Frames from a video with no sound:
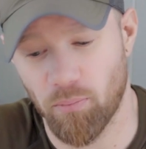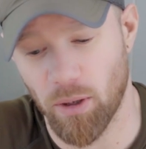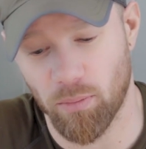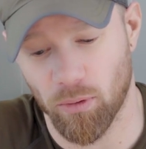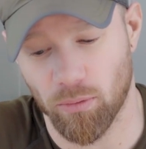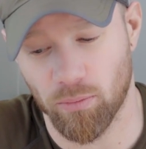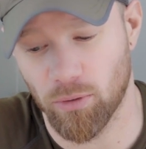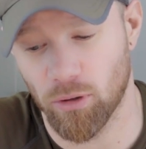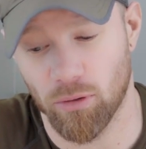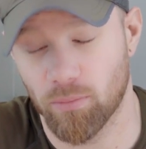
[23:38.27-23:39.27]
people,
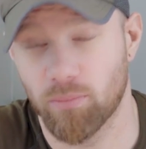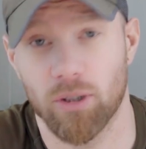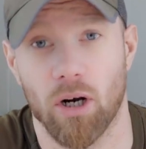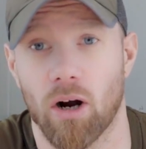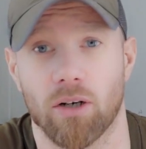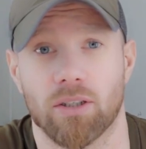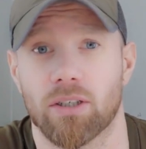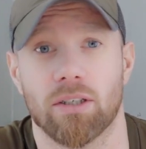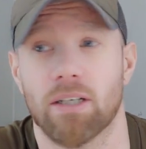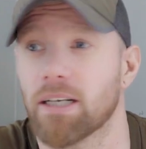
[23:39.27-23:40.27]
you know,
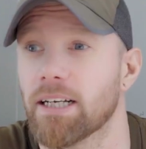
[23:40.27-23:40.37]
charge